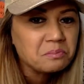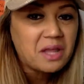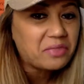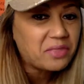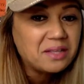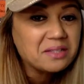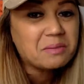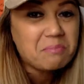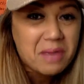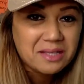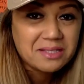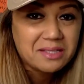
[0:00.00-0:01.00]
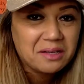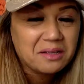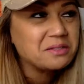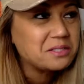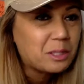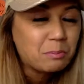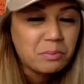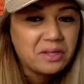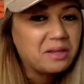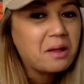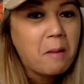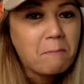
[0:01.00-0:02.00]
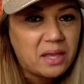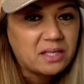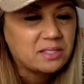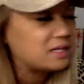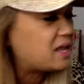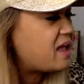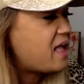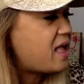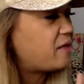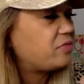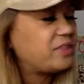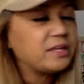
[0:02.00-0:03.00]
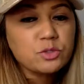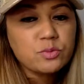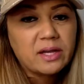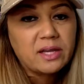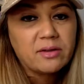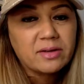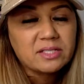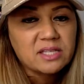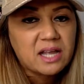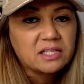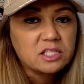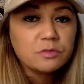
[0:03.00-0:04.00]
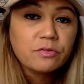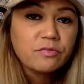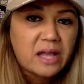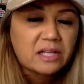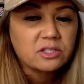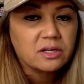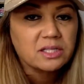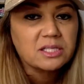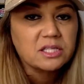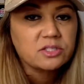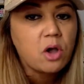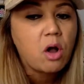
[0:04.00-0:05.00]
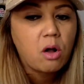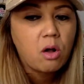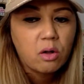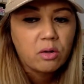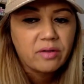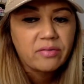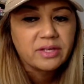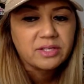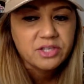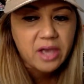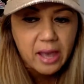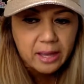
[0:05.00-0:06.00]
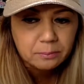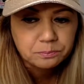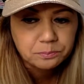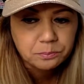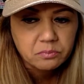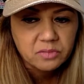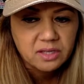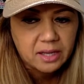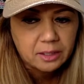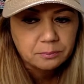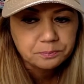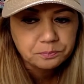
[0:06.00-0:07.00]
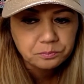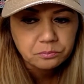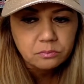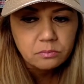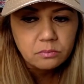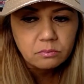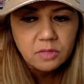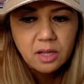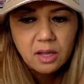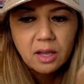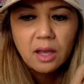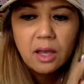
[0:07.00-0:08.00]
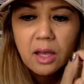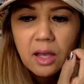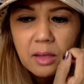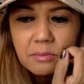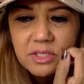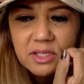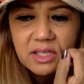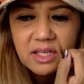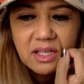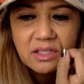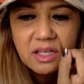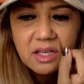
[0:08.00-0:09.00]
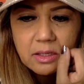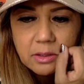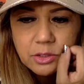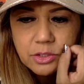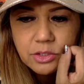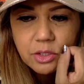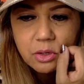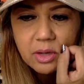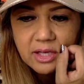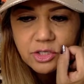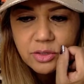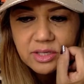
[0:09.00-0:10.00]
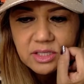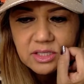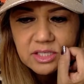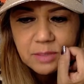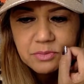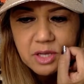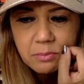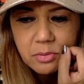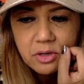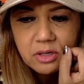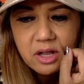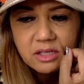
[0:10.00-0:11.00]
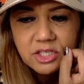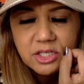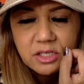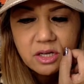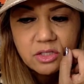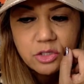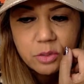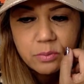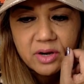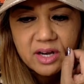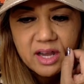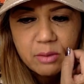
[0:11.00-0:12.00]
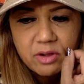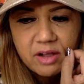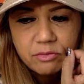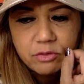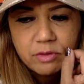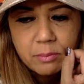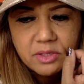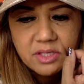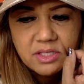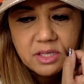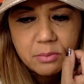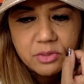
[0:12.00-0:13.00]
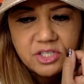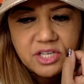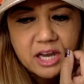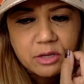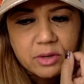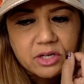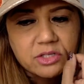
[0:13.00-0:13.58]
I think it's amazing, simply amazing. And this right here is not just for Fast Start. This is all the time, okay? Jillian, so I joined in September, launched in October, and I will have November, December, and January.